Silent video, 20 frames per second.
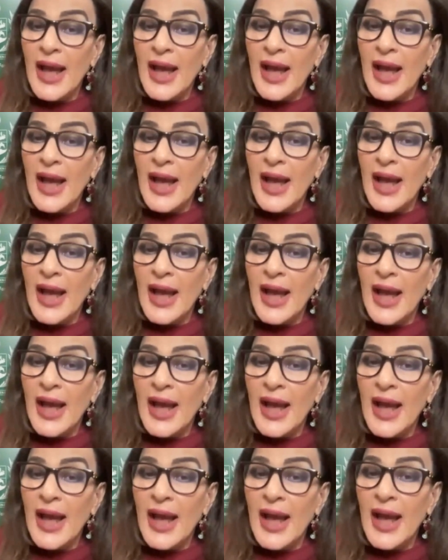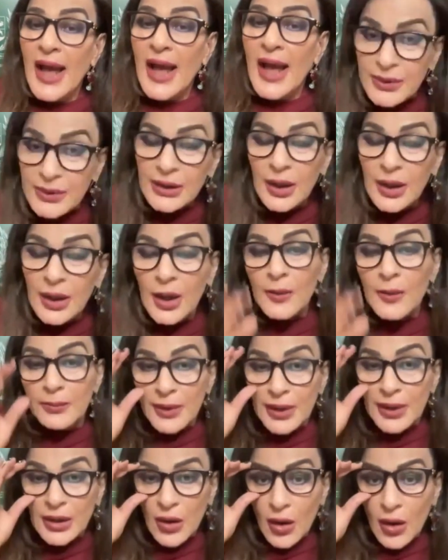there be
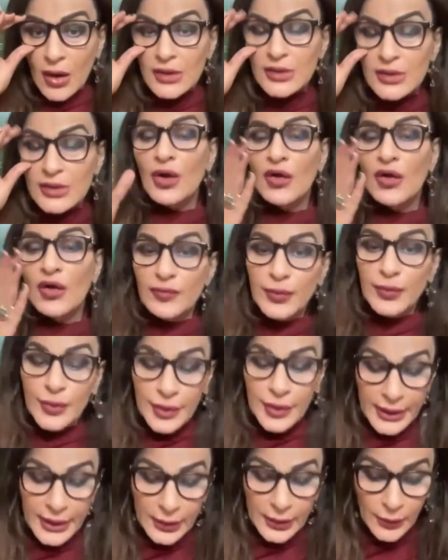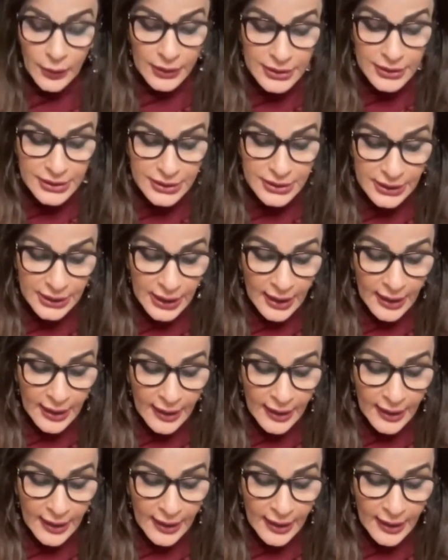because of poor air quality?